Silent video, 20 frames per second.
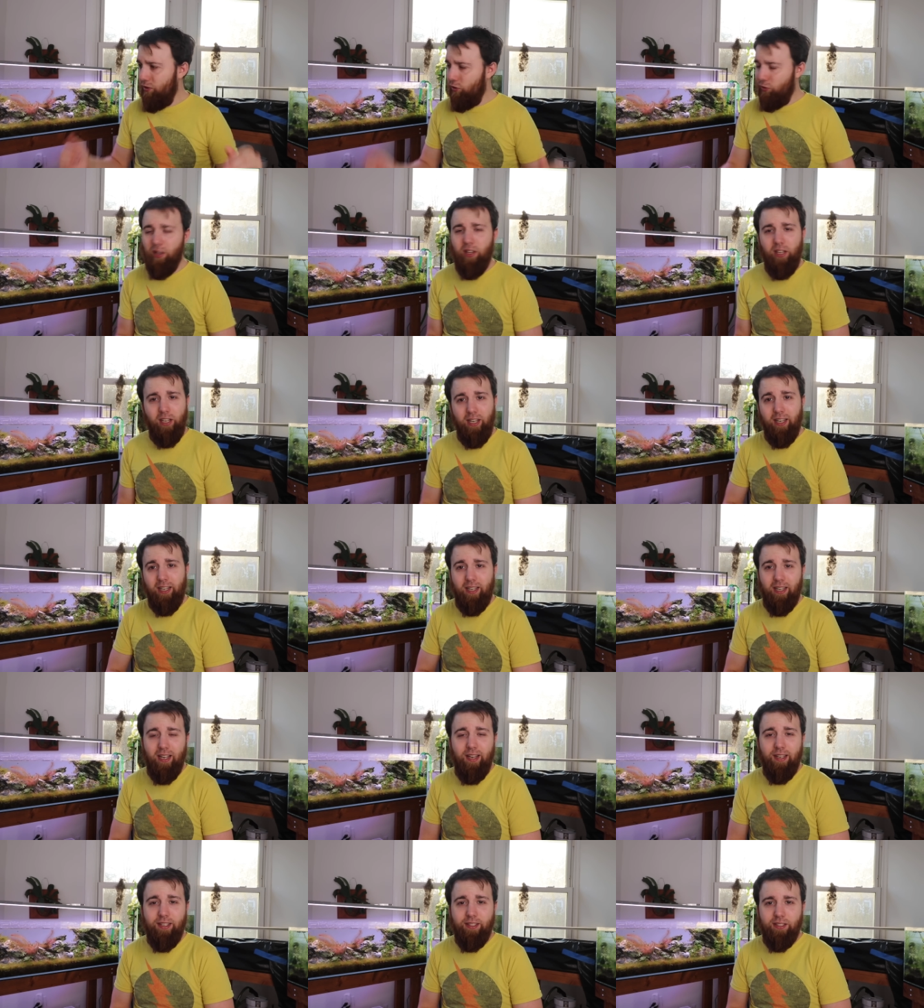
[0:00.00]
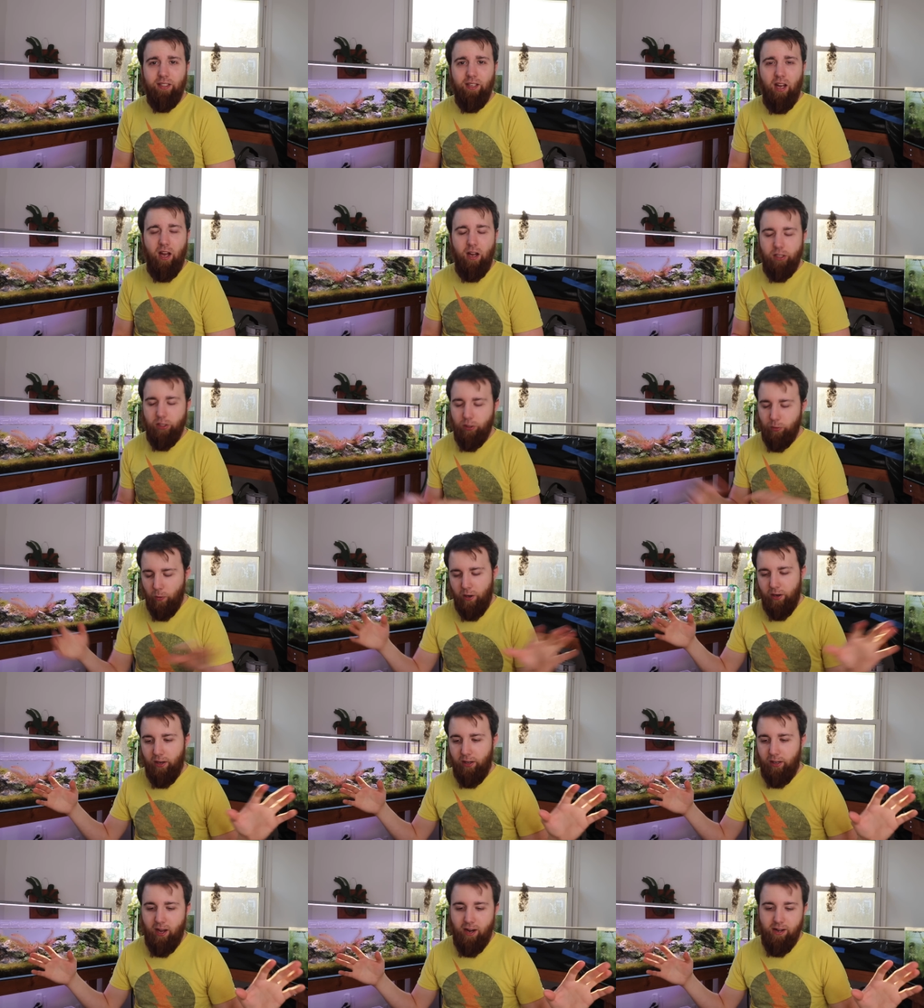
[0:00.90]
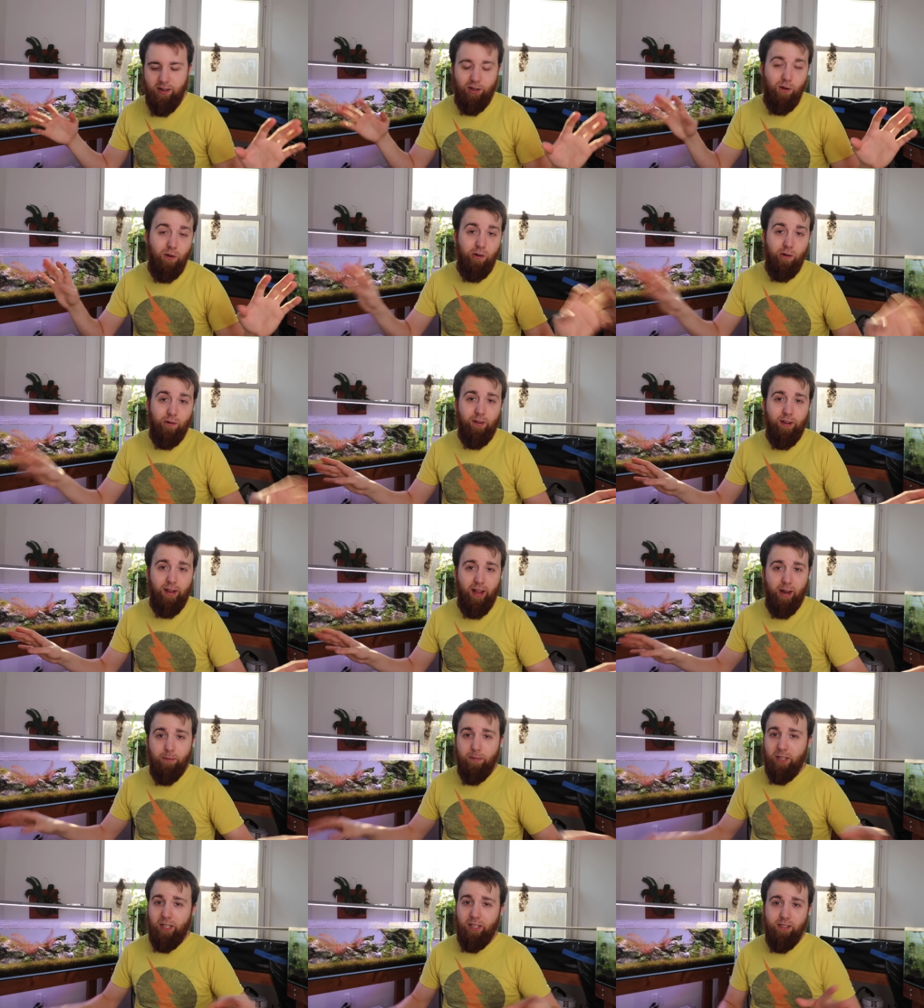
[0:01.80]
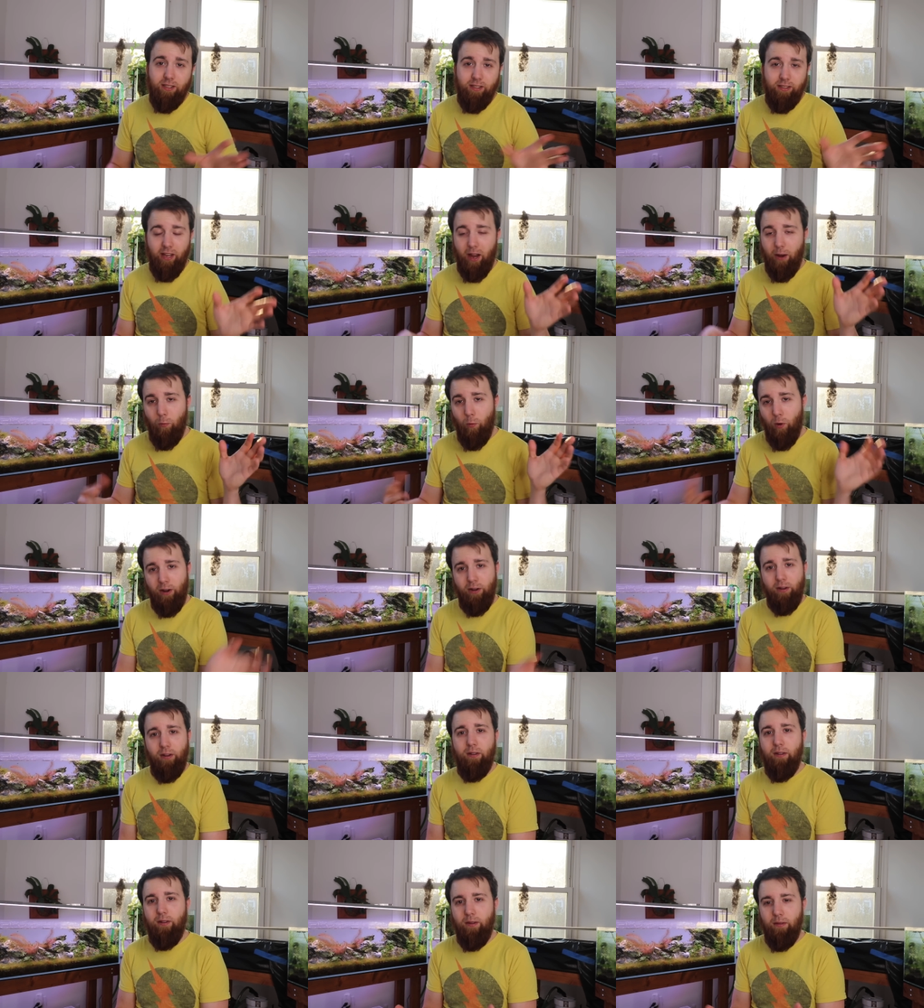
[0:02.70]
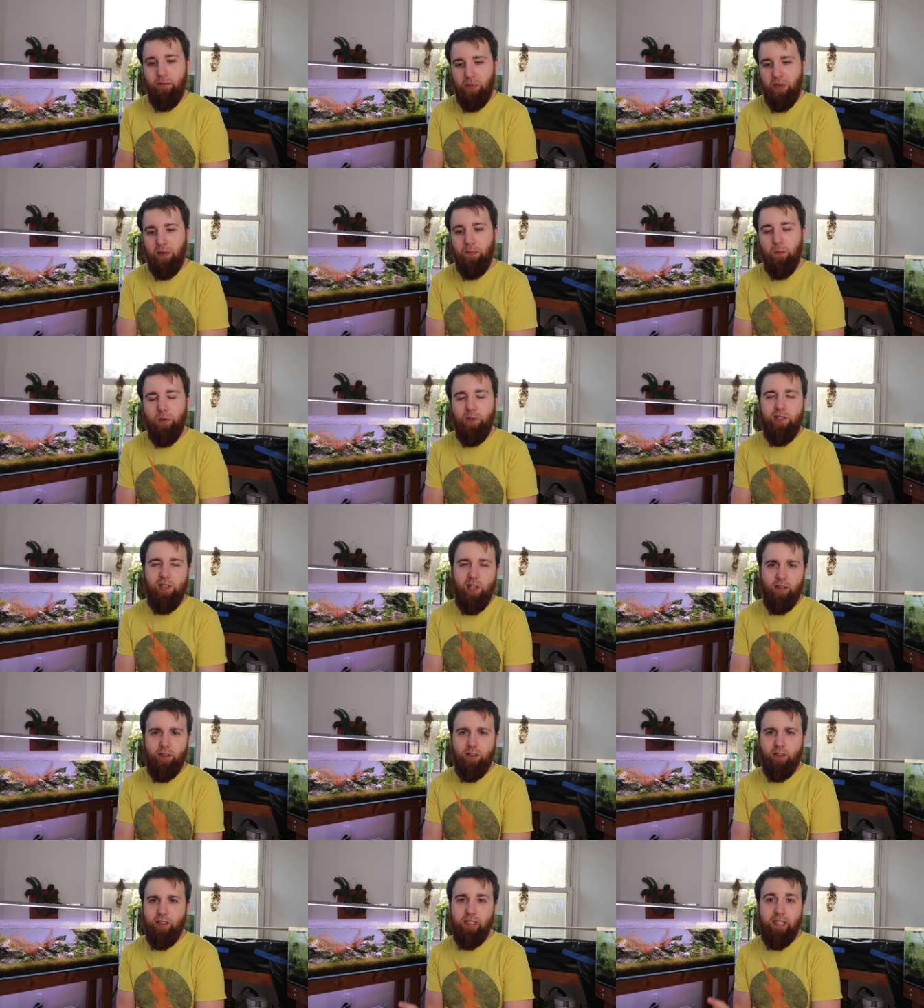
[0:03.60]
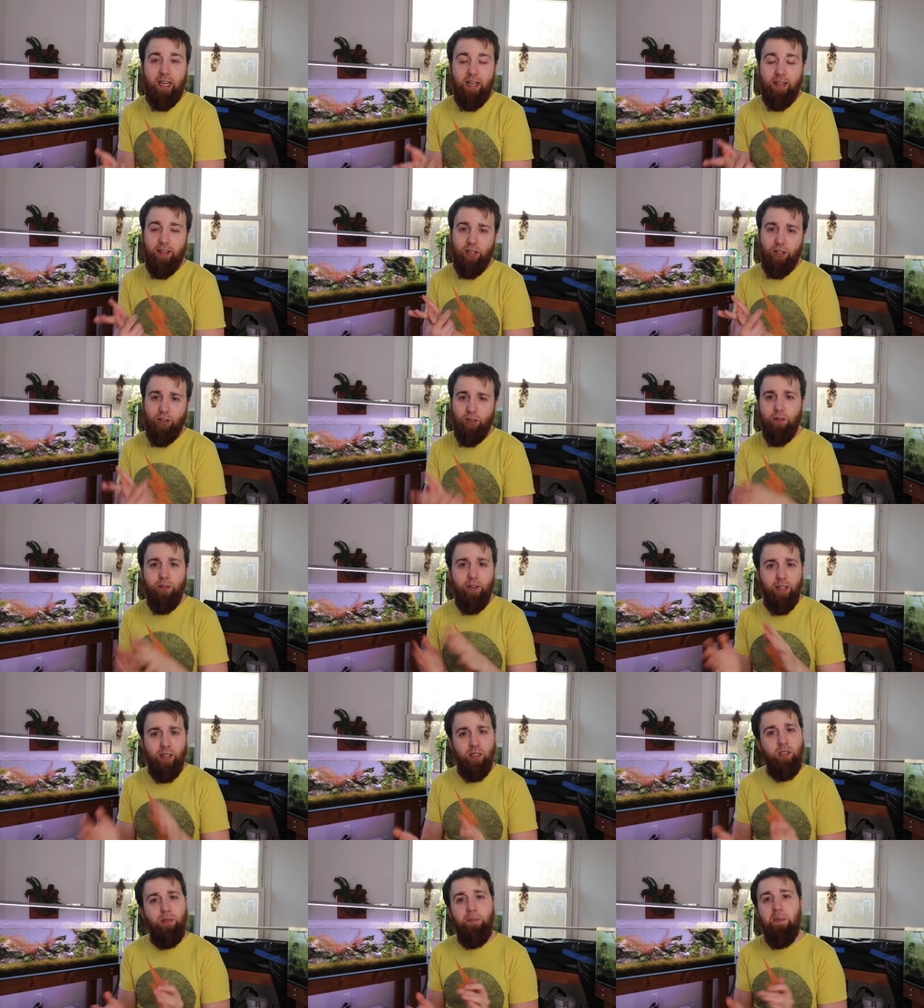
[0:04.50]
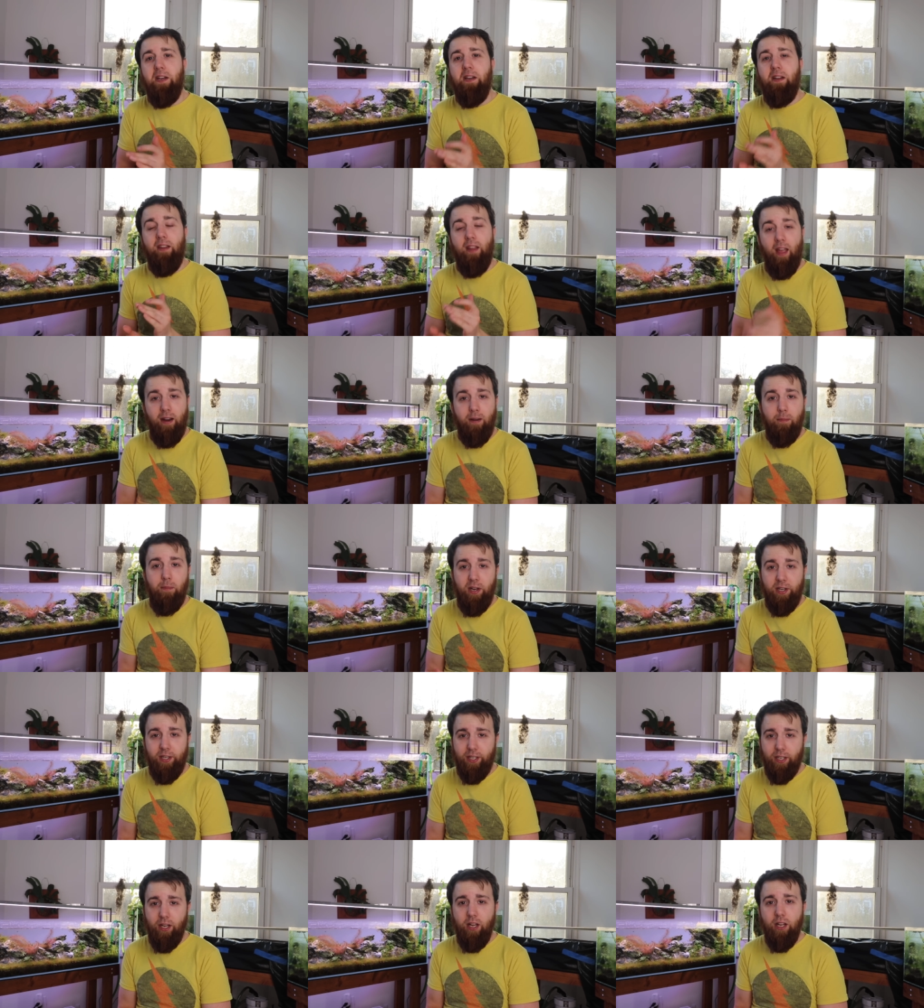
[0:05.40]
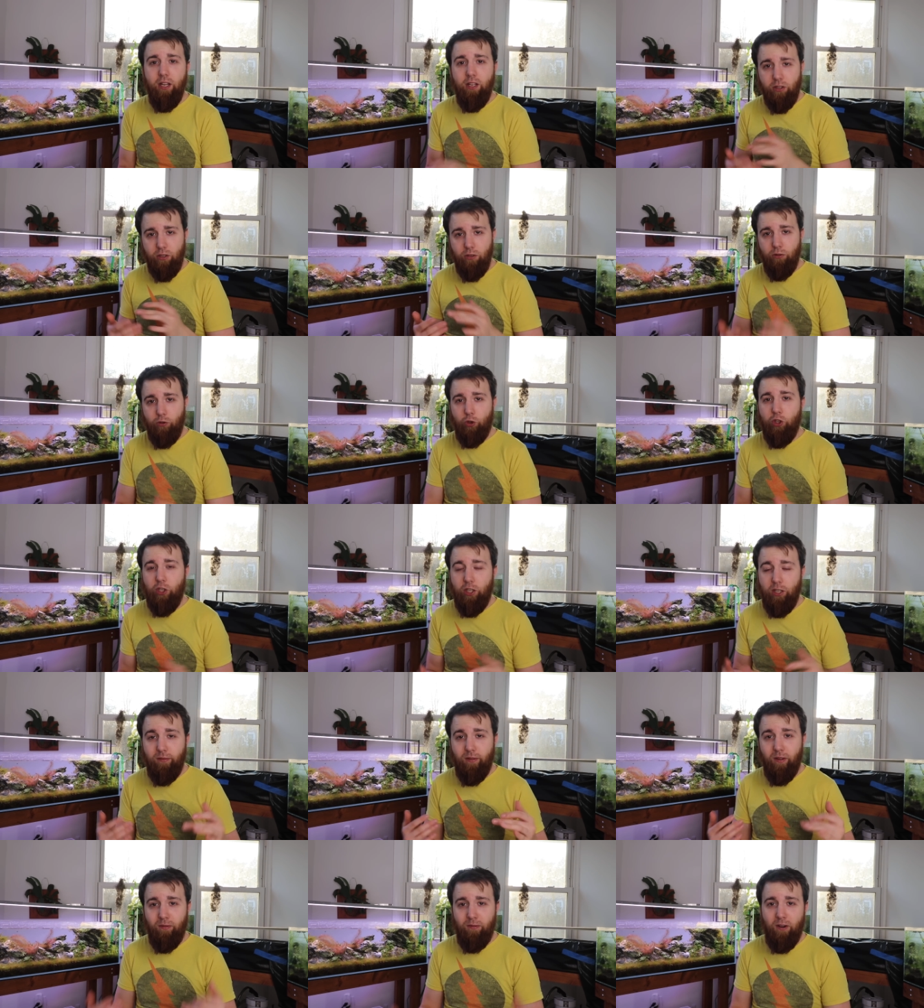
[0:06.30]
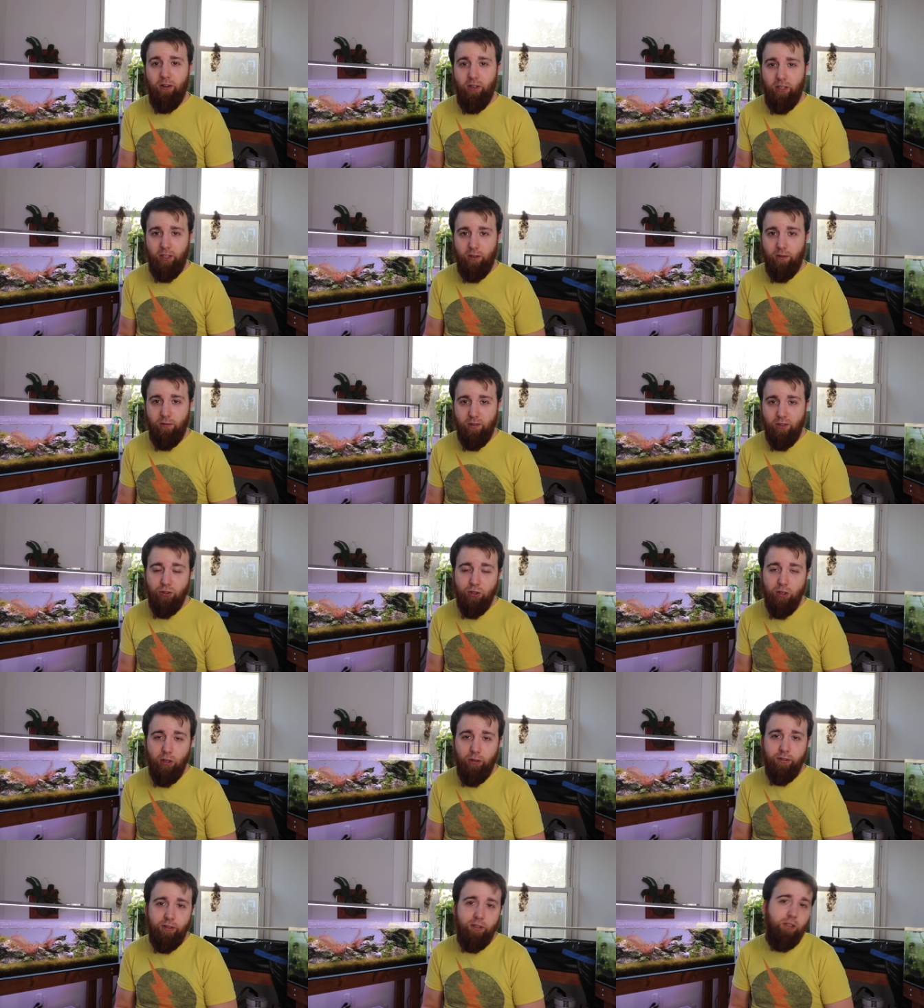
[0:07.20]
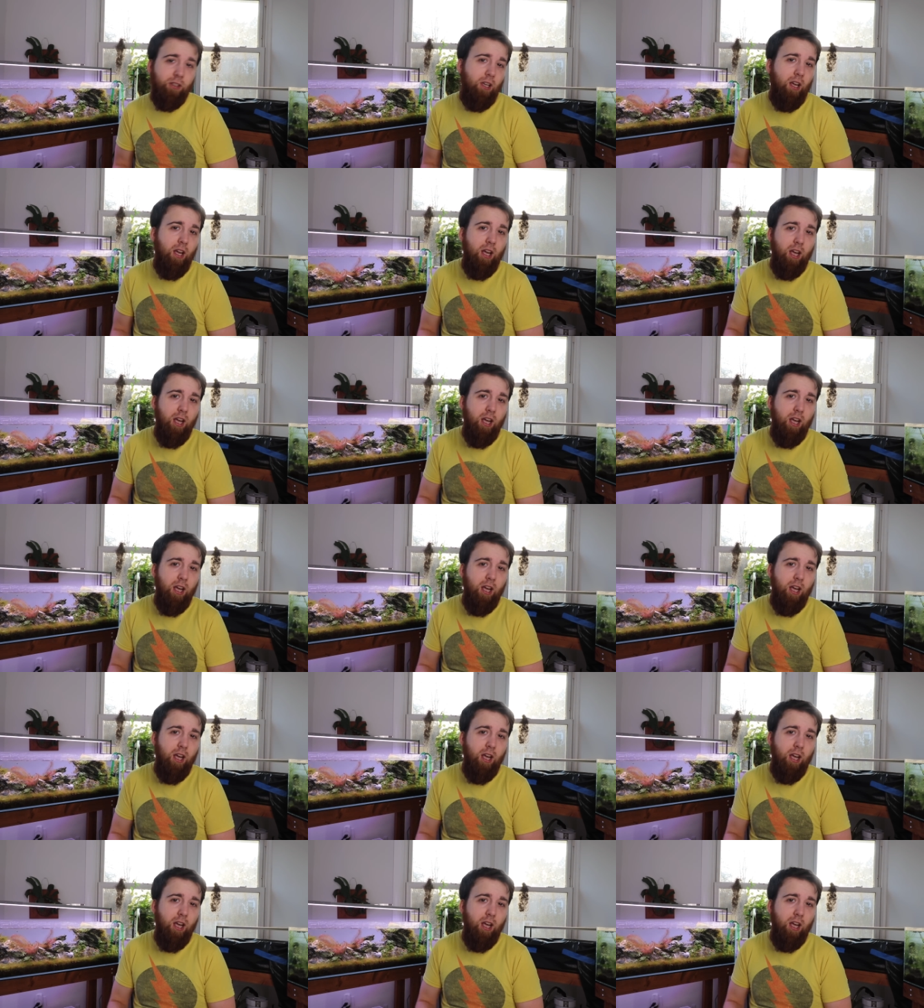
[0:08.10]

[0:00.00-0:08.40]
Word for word: that's really it, guys. I just wanted to kind of go over that because I want people to understand that you don't need to spend a lot of money to achieve very good results.